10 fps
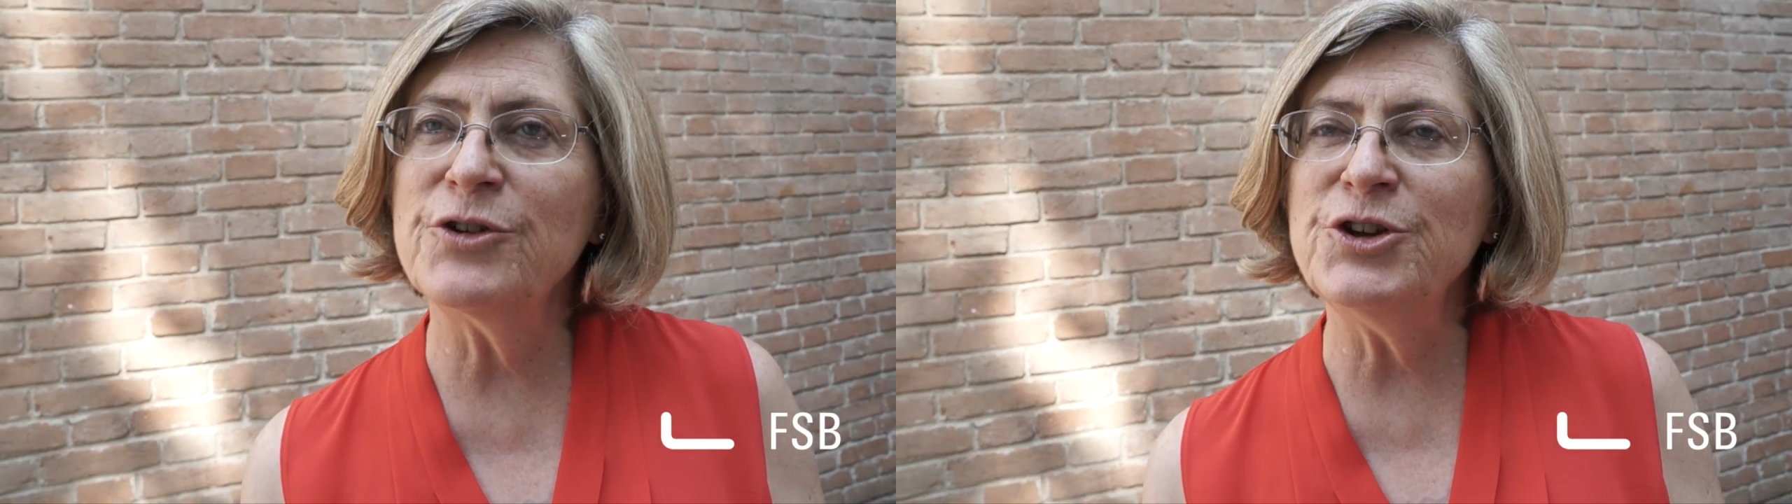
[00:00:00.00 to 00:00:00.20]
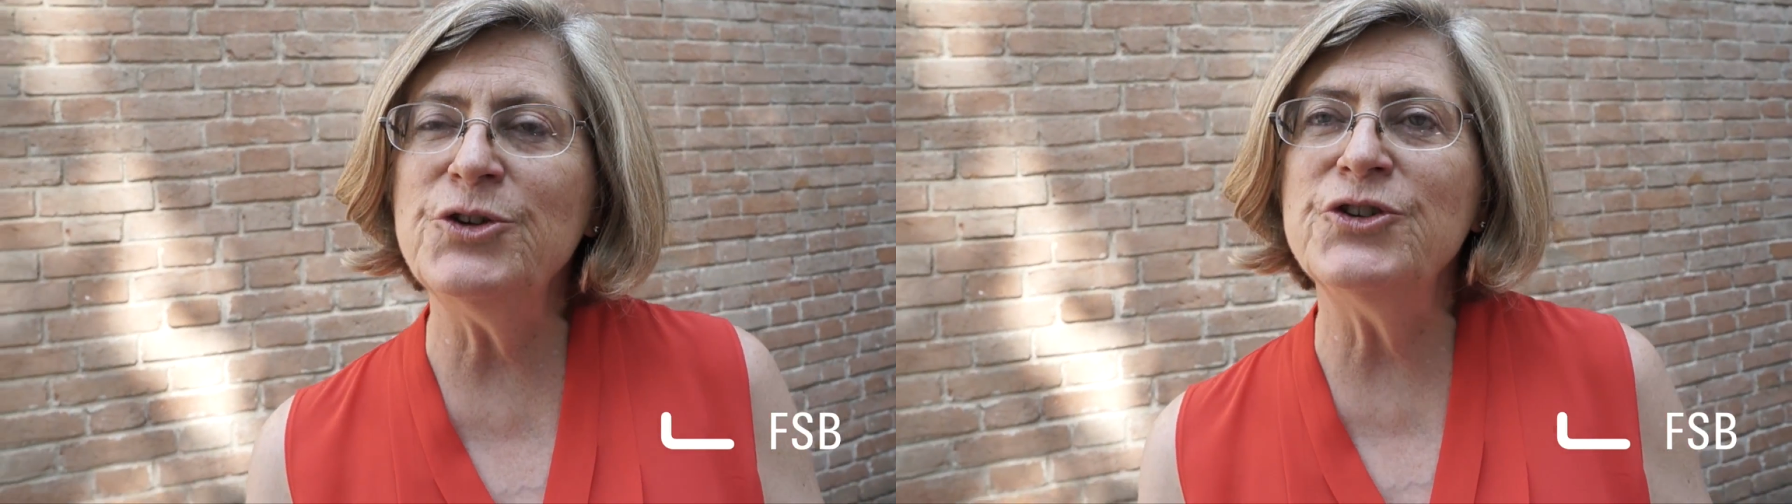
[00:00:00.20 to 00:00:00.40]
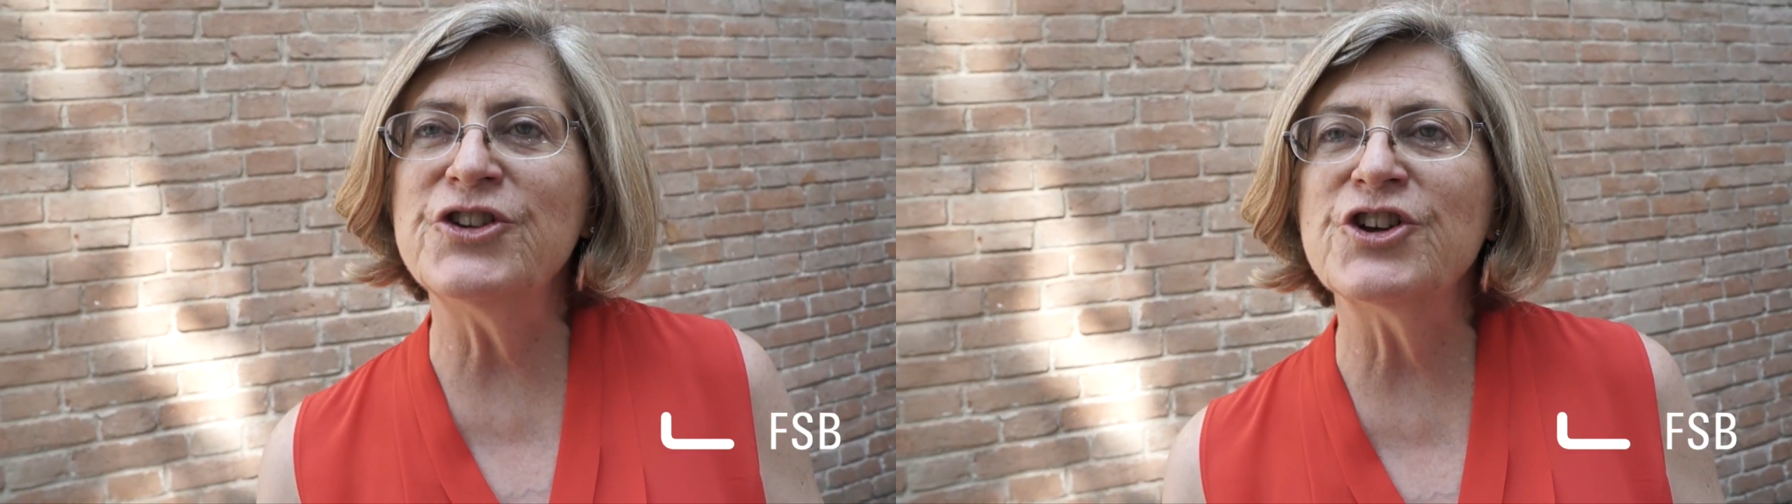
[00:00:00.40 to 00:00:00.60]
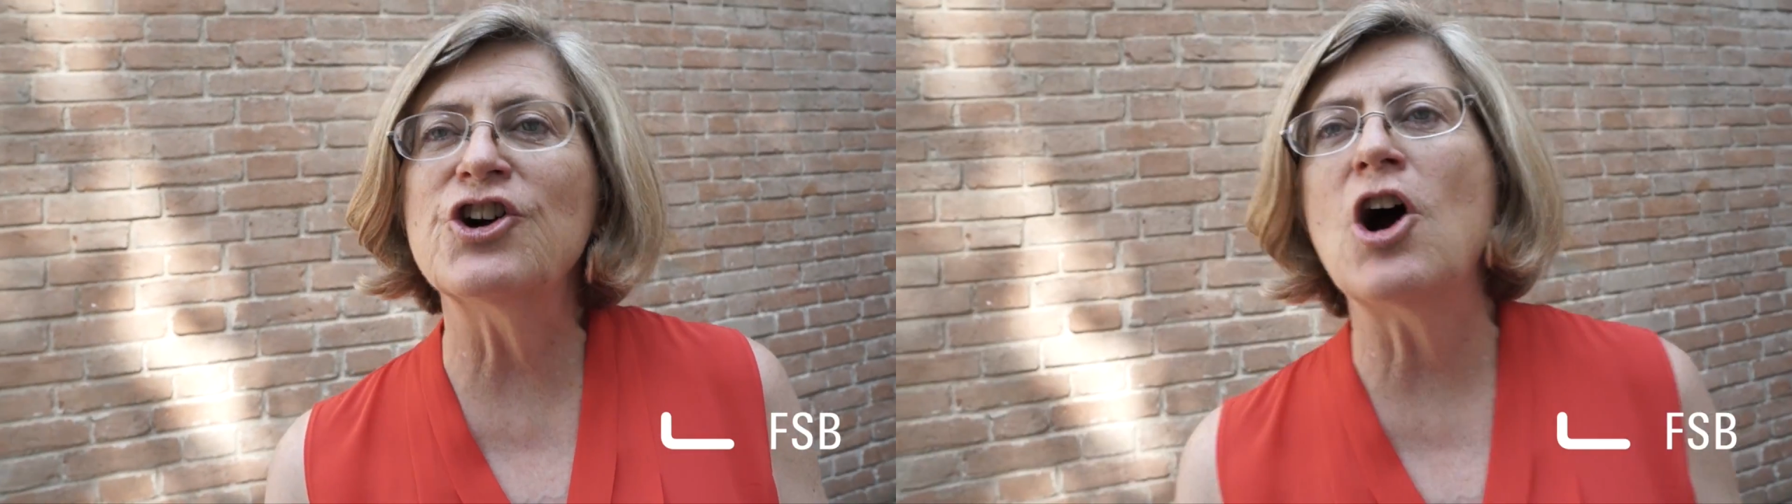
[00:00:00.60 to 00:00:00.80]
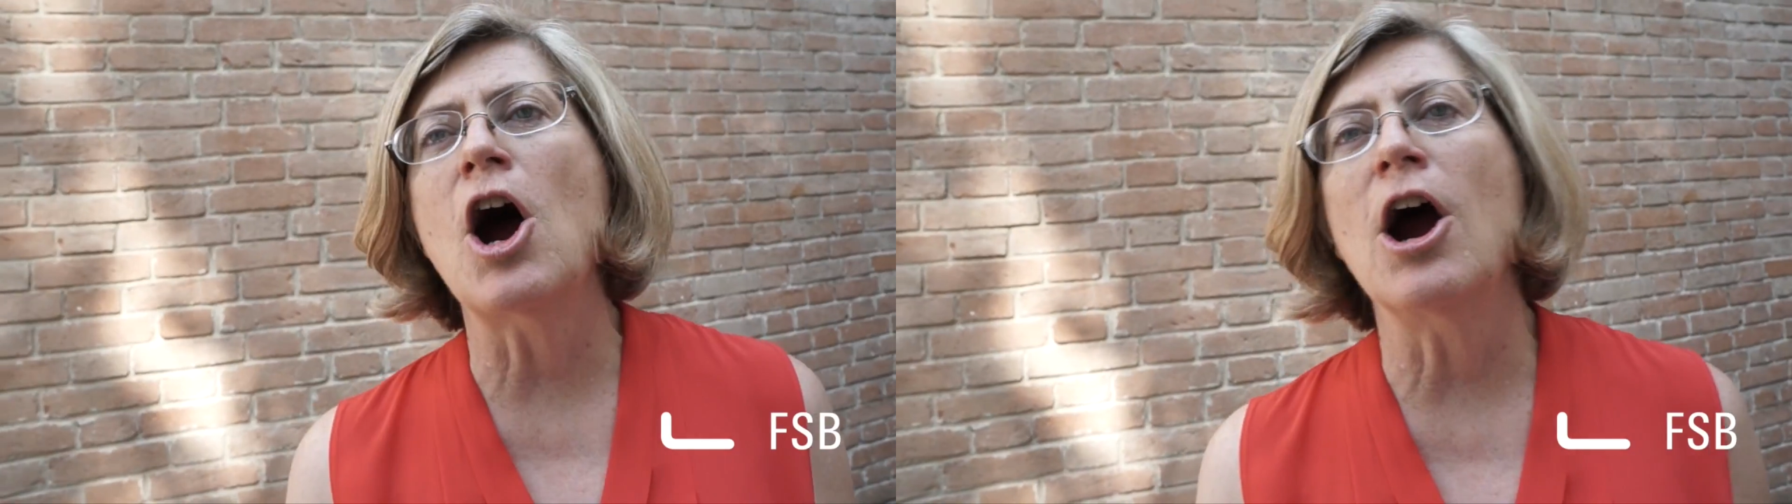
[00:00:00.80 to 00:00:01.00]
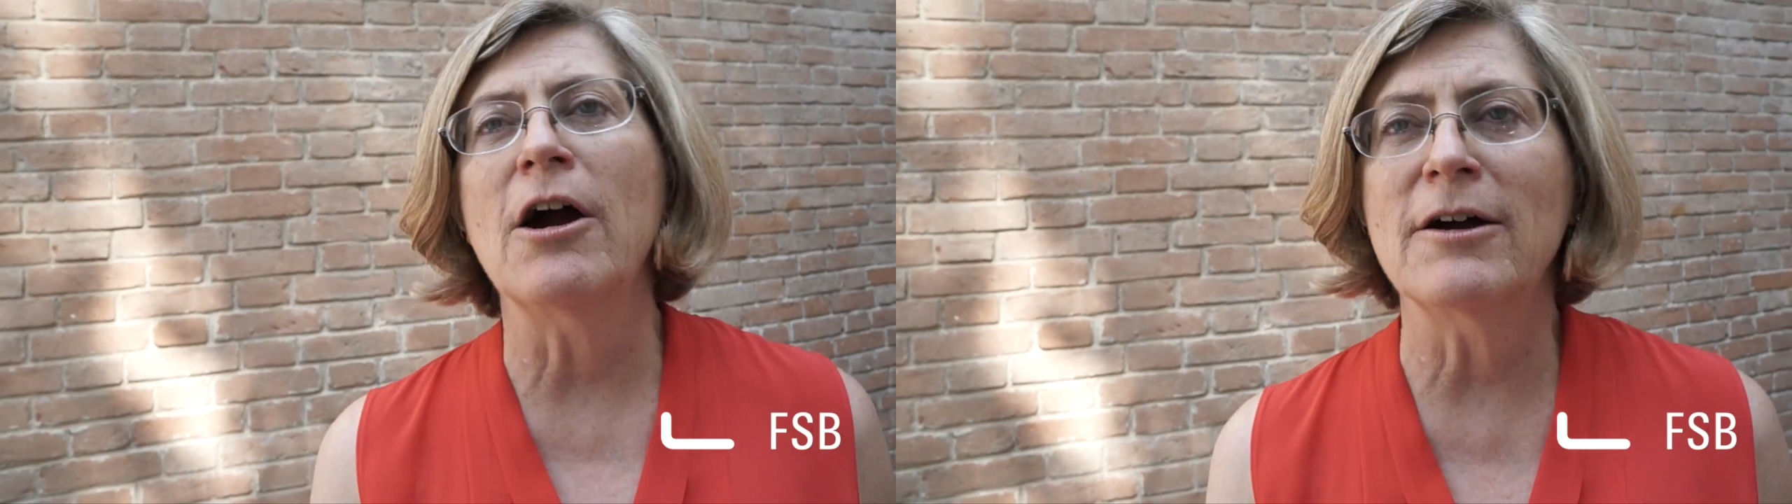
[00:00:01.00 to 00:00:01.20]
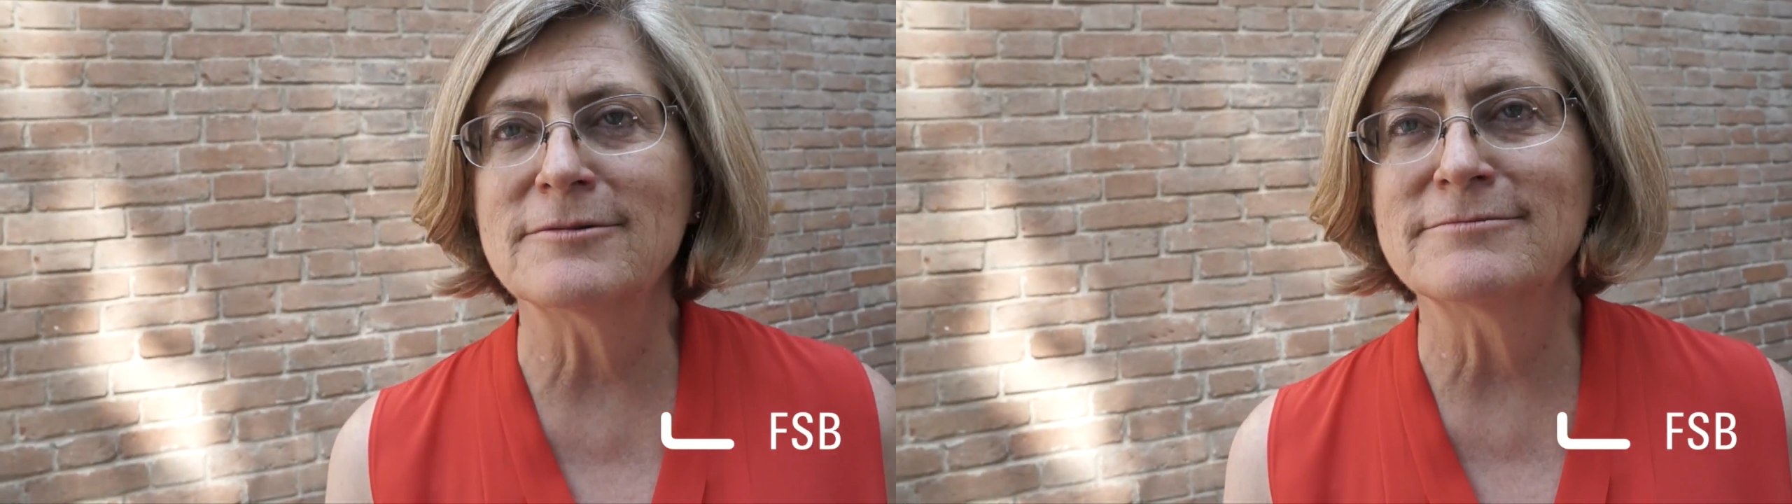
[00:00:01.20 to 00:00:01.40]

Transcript: for using the car,